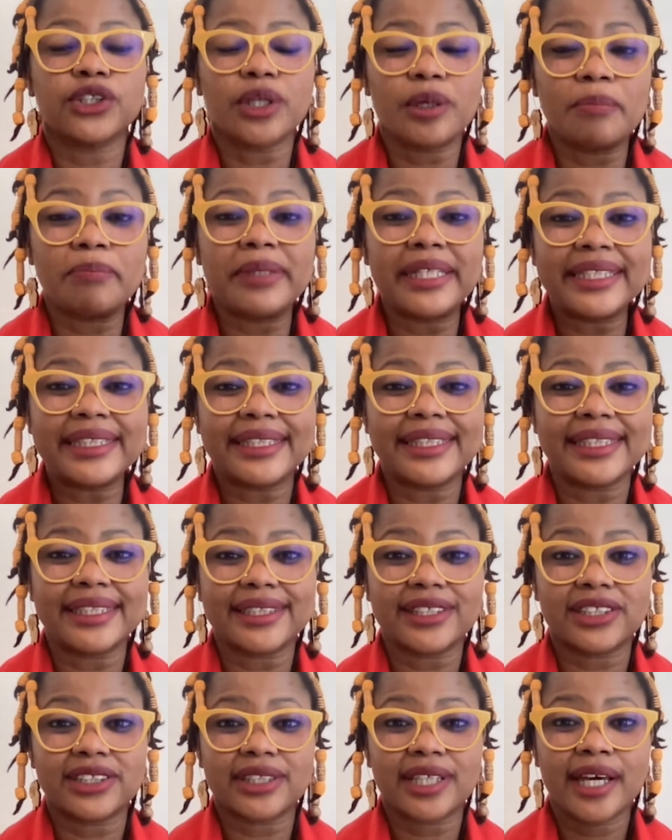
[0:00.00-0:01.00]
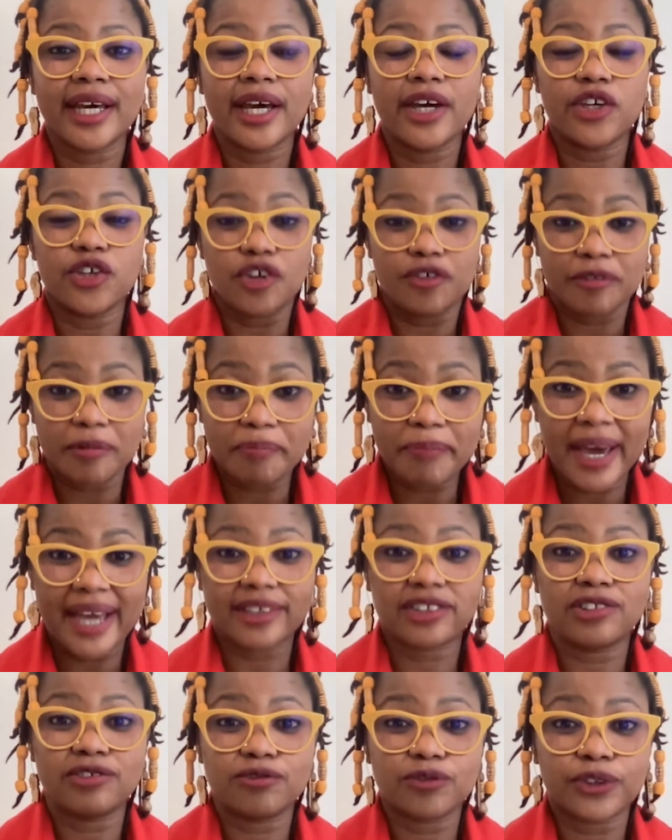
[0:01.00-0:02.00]
complete this, you have a
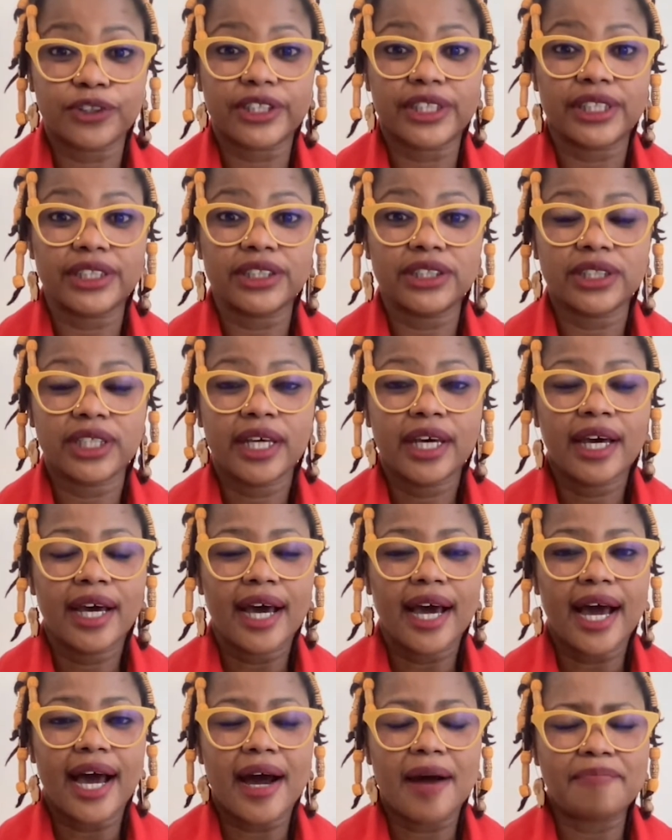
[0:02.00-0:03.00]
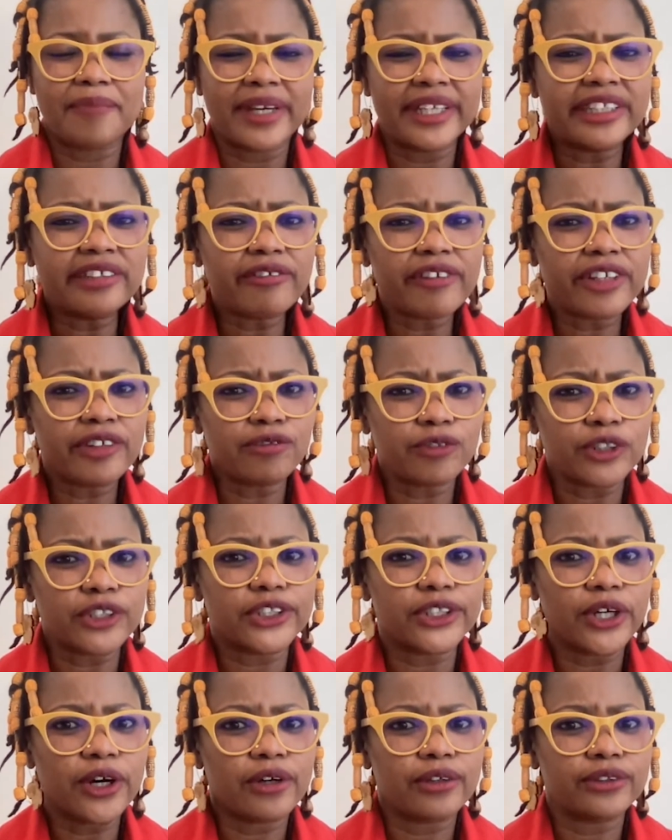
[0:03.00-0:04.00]
passion for it. And even if you
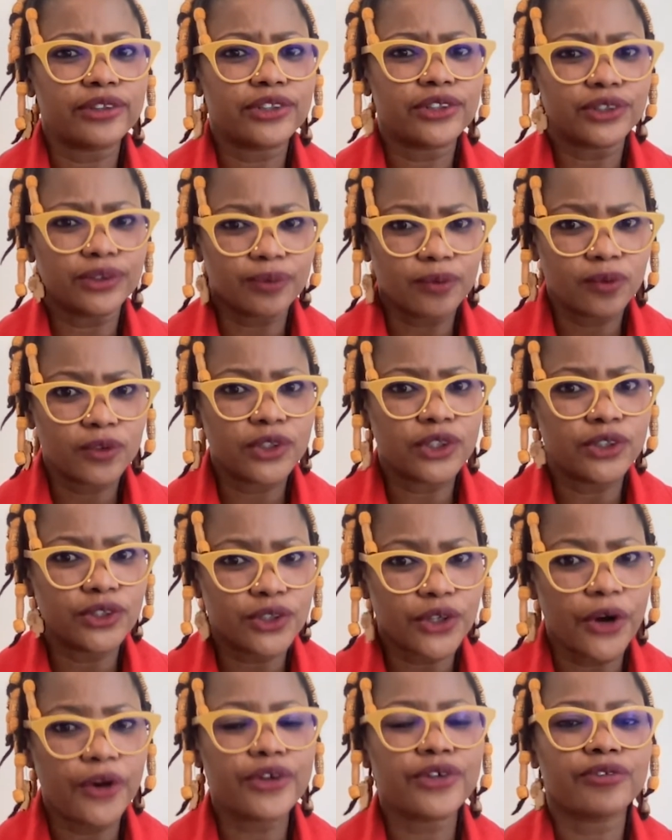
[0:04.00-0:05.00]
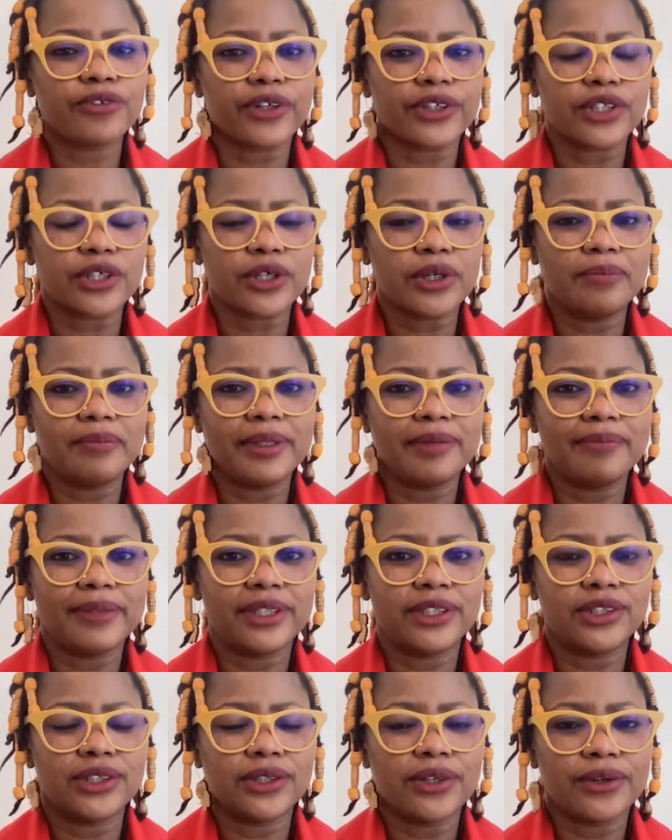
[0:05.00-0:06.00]
don't, you know you've got the
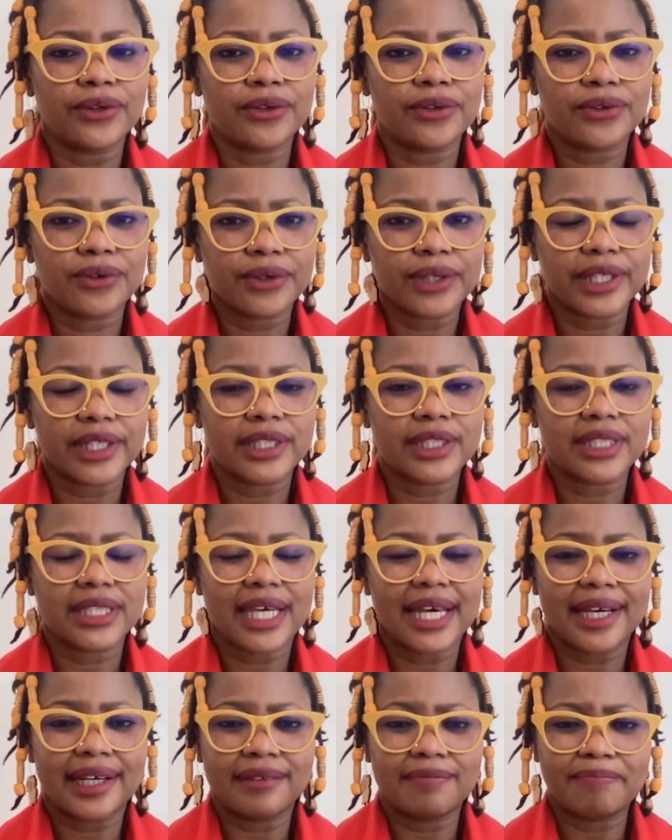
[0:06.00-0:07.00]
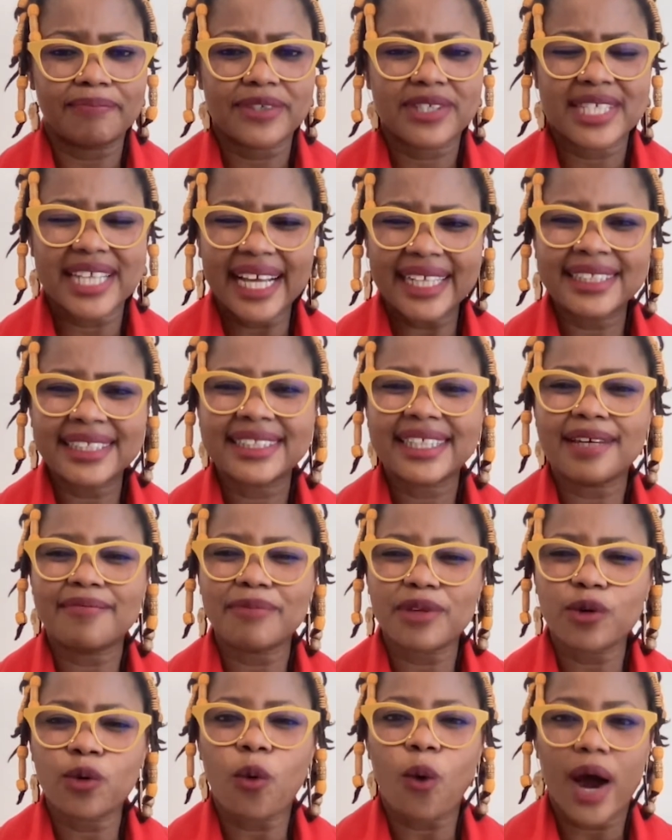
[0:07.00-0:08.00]
commitment to go through it. Studies can
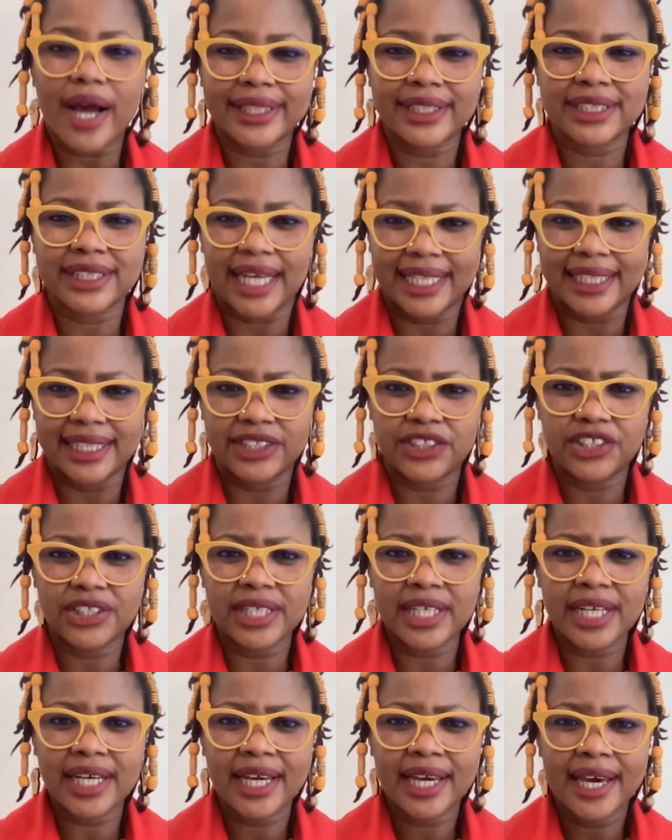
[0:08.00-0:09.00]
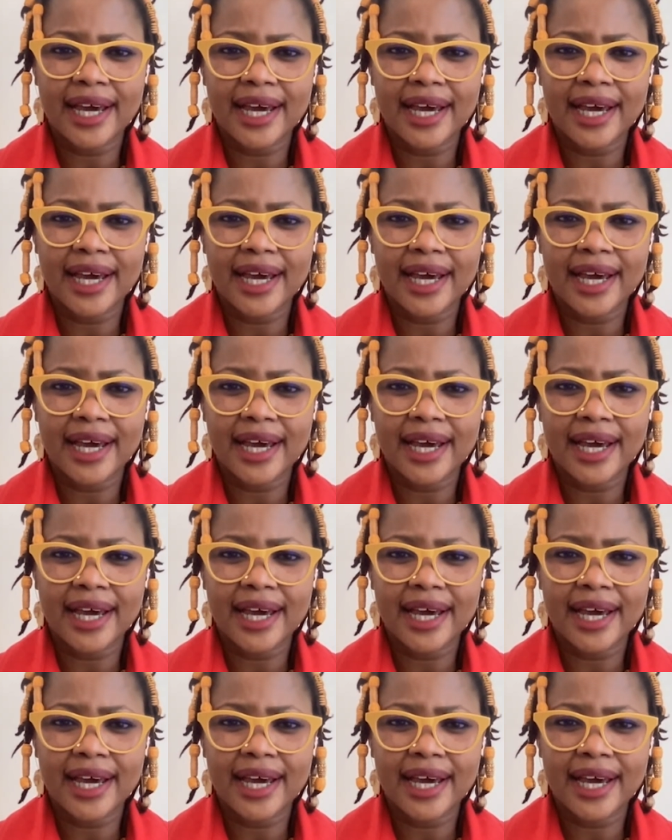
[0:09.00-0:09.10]
be quite challenging.